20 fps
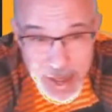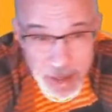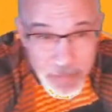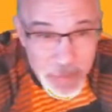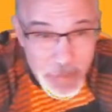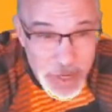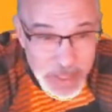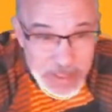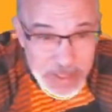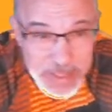
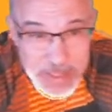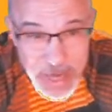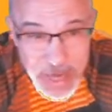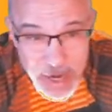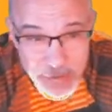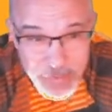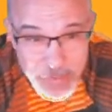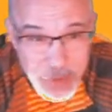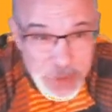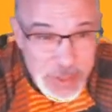but instead
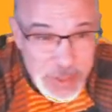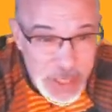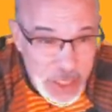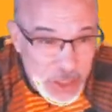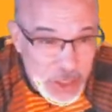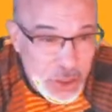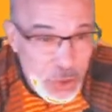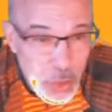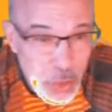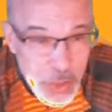of using a
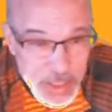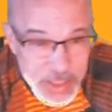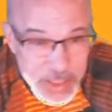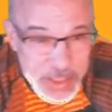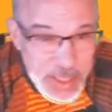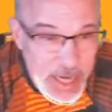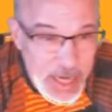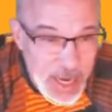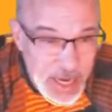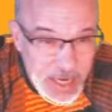
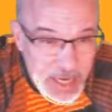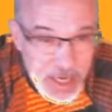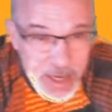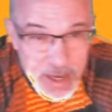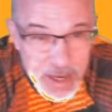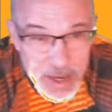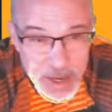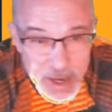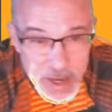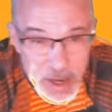joystick
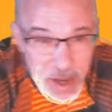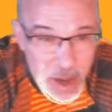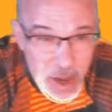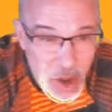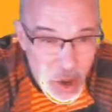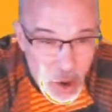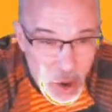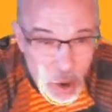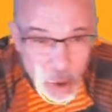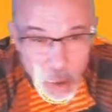
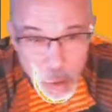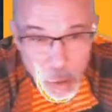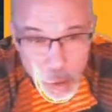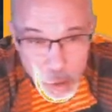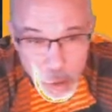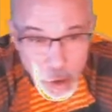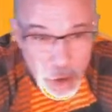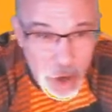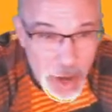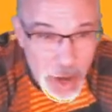or